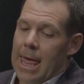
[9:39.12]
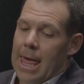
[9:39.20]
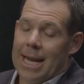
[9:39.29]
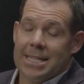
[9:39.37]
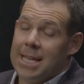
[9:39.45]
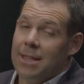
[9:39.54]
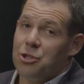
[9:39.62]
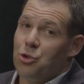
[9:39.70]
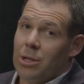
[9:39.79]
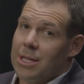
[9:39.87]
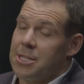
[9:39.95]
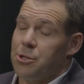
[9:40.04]
And I say this
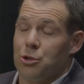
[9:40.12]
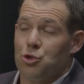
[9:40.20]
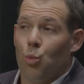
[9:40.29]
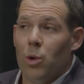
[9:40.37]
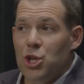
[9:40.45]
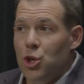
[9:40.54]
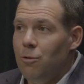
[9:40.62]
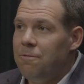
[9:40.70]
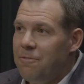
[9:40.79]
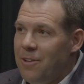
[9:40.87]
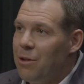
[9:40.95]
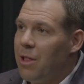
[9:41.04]
to our listeners, when you
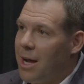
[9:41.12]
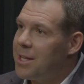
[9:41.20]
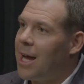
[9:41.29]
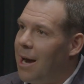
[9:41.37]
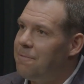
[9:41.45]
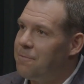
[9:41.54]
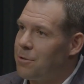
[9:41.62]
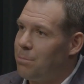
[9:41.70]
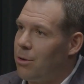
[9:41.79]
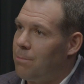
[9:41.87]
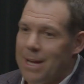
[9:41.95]
feel uncomfortable,